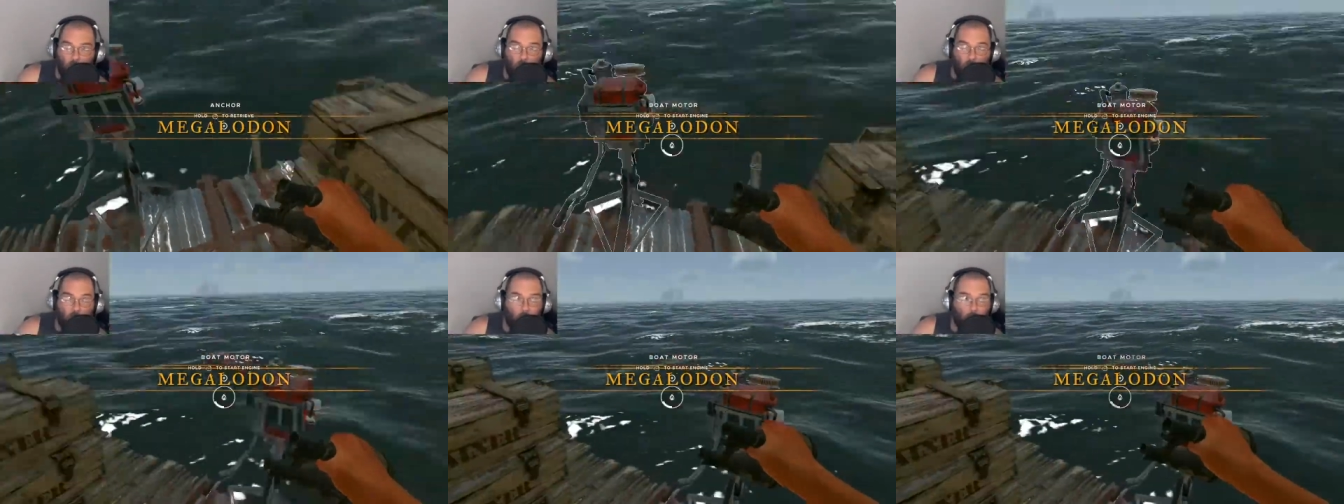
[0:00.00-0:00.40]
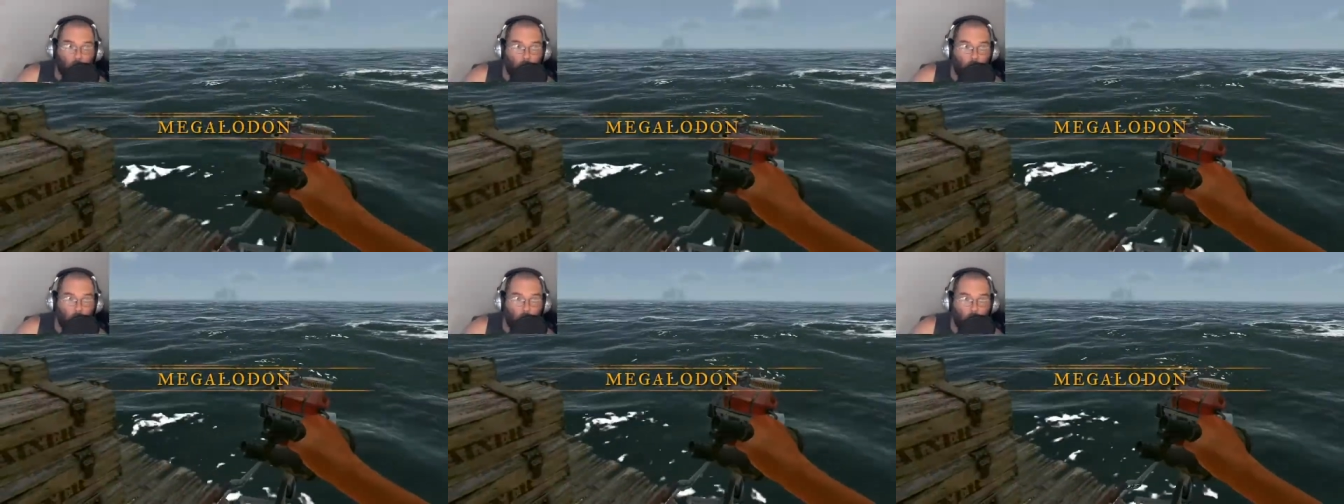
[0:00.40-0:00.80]

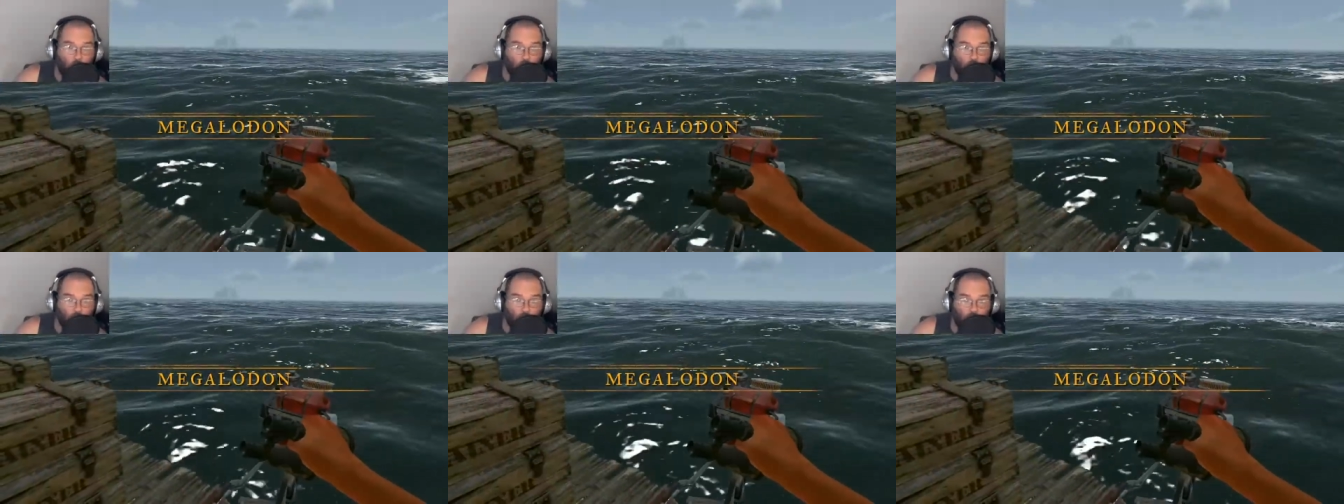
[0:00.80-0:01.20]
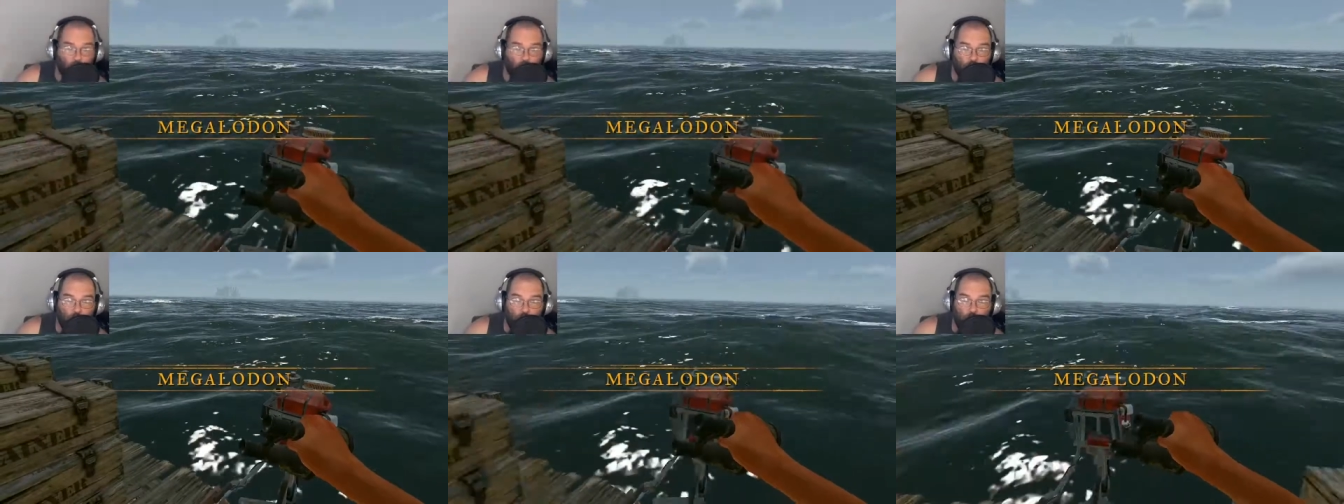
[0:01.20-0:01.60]
Oh
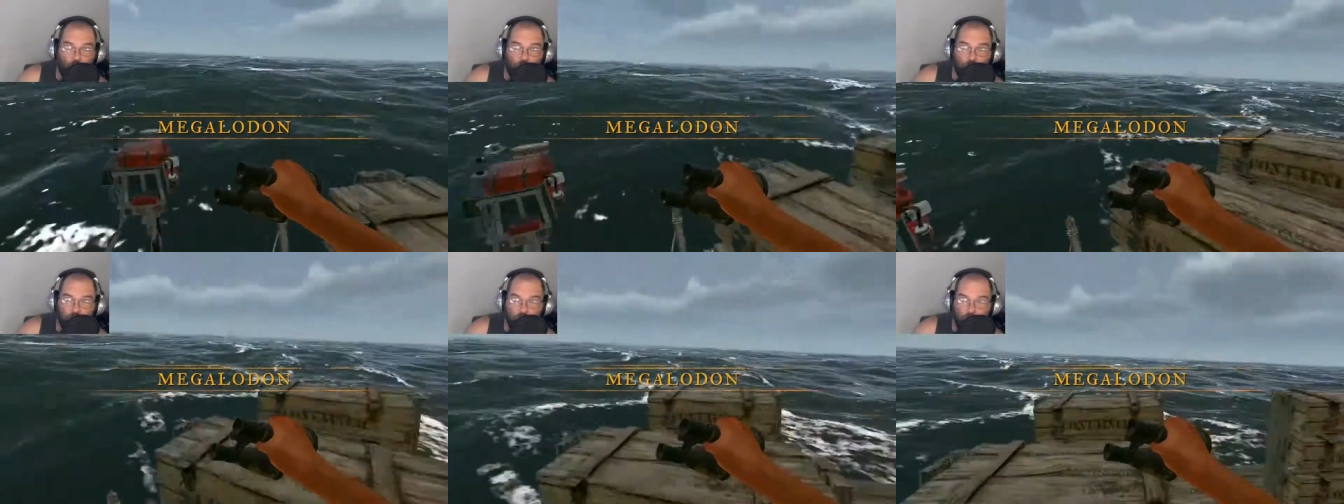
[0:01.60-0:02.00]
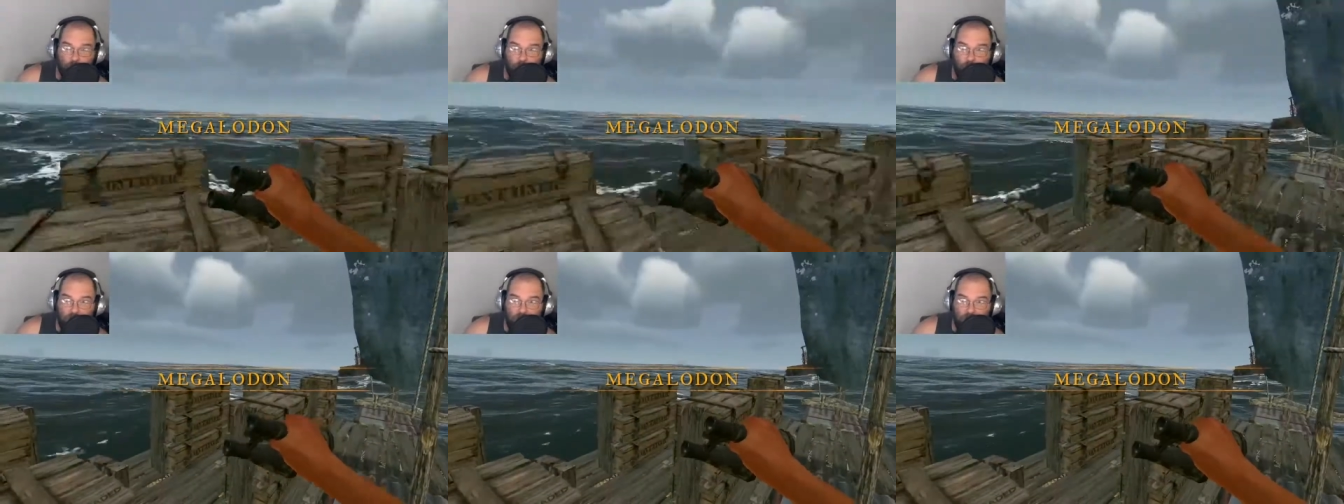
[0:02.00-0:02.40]
shit, it's the
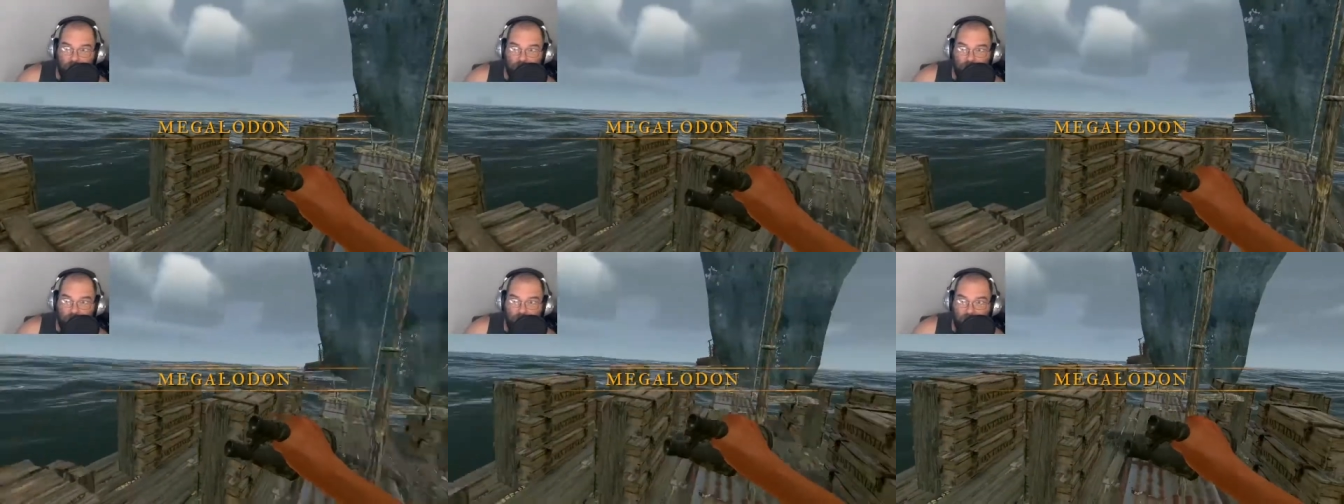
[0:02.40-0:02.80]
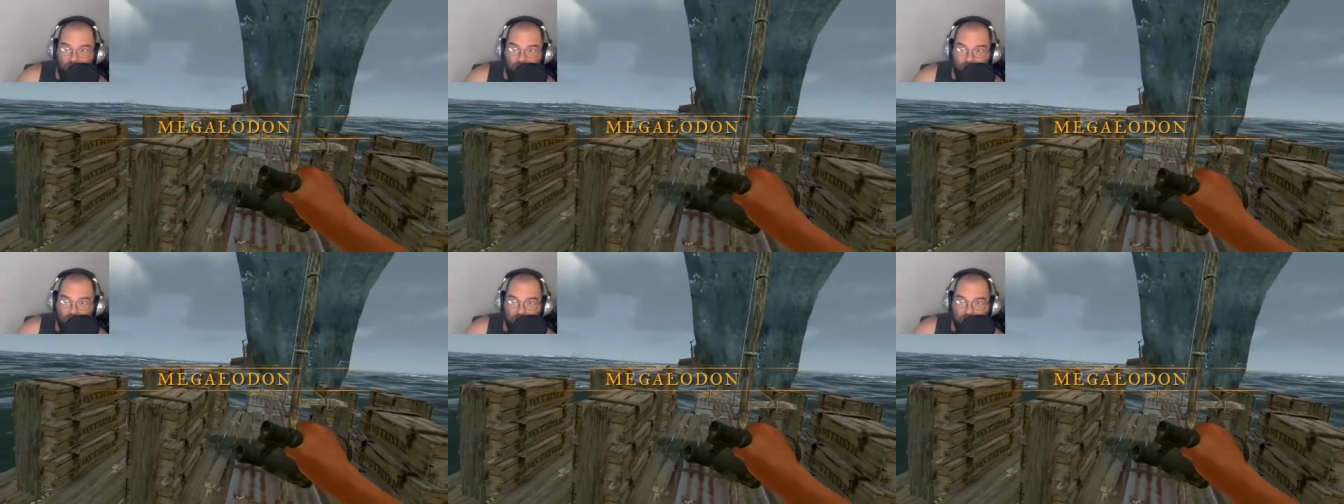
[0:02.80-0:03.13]
Megalodon.